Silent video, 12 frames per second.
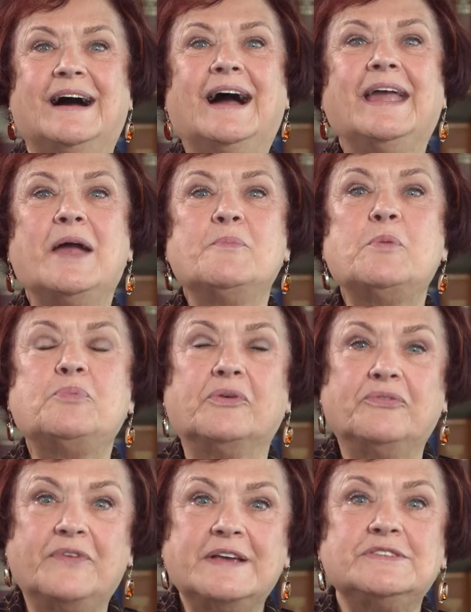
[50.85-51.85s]
I am a
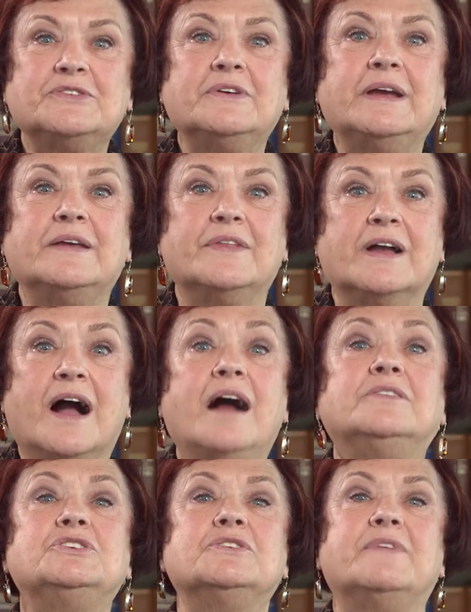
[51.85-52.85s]
professor in the
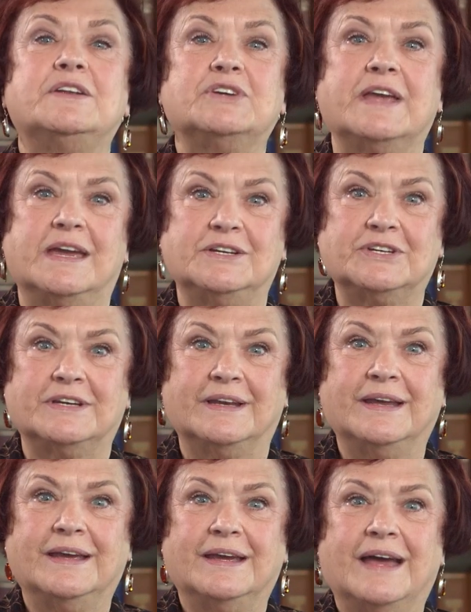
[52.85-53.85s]
College of
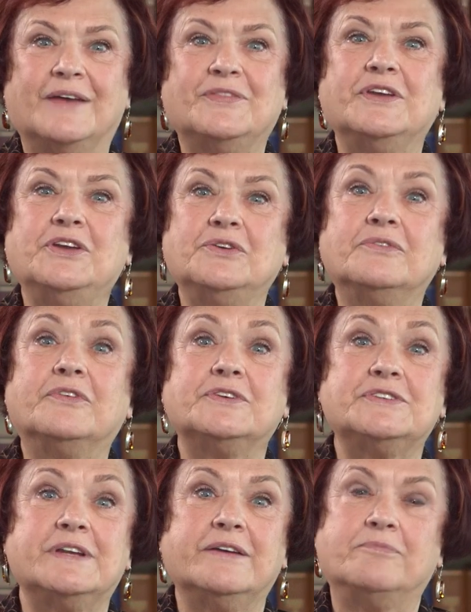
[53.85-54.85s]
Education at the
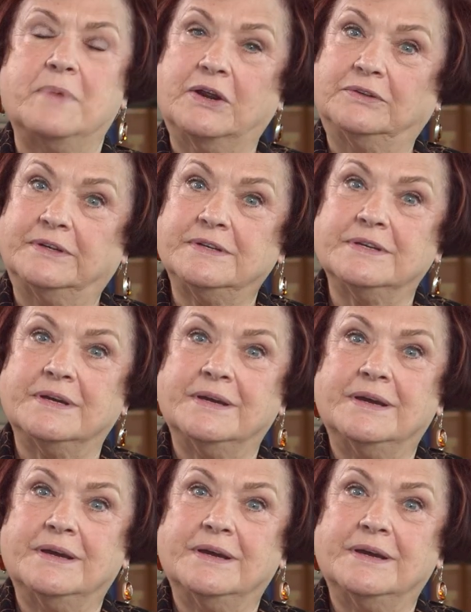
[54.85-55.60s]
University of Maryland,